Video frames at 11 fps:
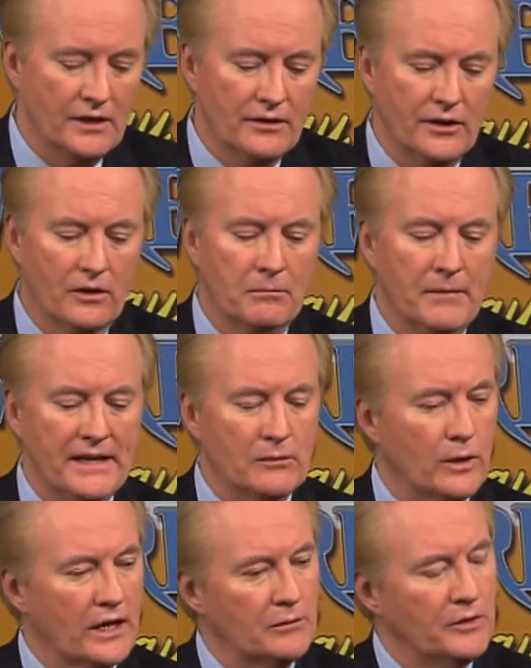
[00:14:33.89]
There are many
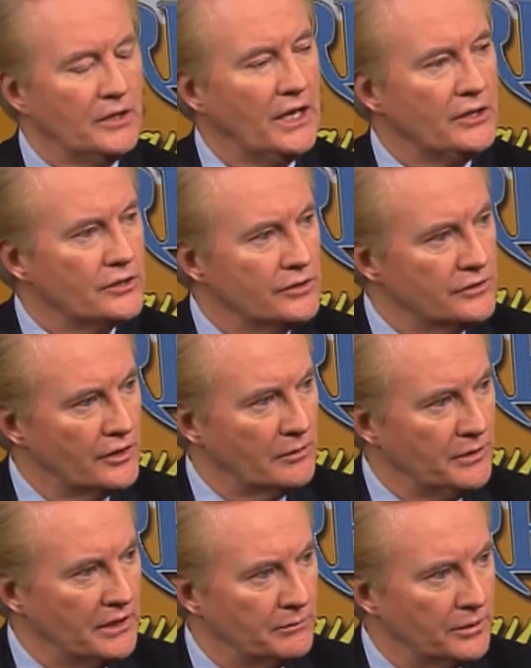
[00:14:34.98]
recommendations that are
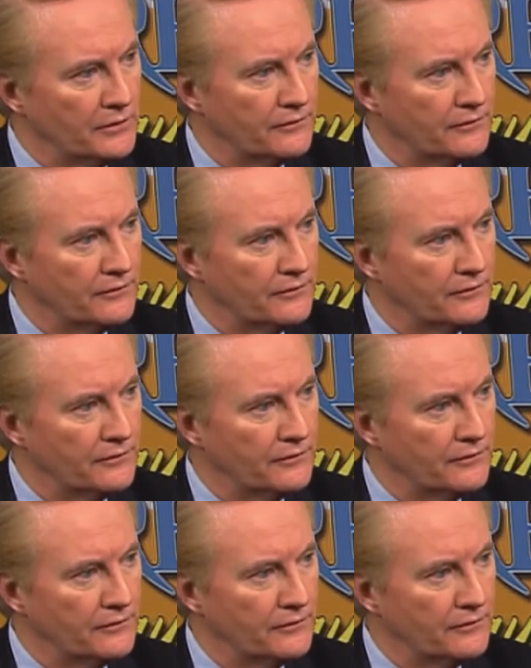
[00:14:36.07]
being put